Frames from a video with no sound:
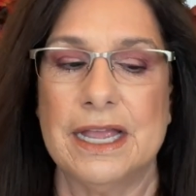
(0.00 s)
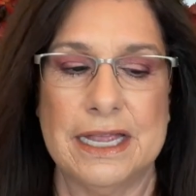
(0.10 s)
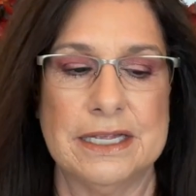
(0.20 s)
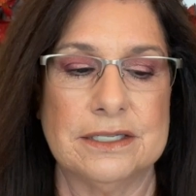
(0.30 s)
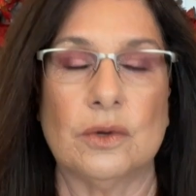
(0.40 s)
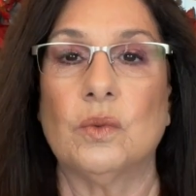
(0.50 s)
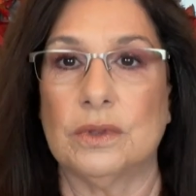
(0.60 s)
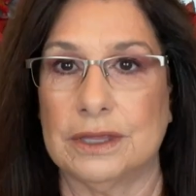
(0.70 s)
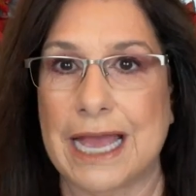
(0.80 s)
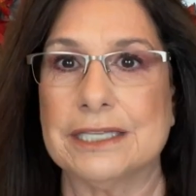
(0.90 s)
is
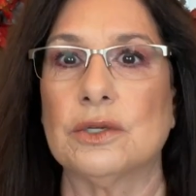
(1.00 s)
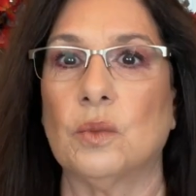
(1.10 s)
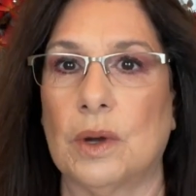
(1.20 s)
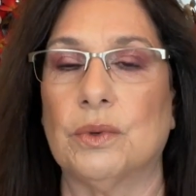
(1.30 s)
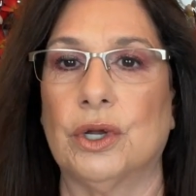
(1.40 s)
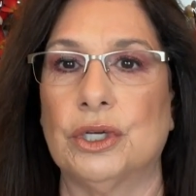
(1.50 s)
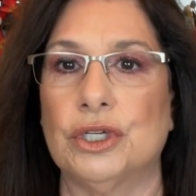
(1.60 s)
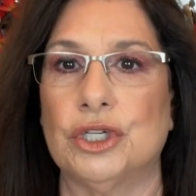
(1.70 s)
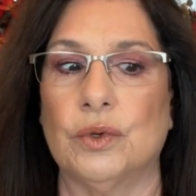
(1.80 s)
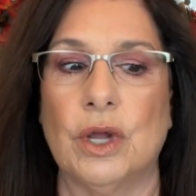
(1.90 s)
that's what we're gonna
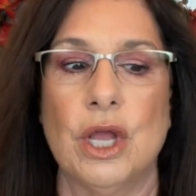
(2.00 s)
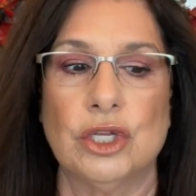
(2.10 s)
do.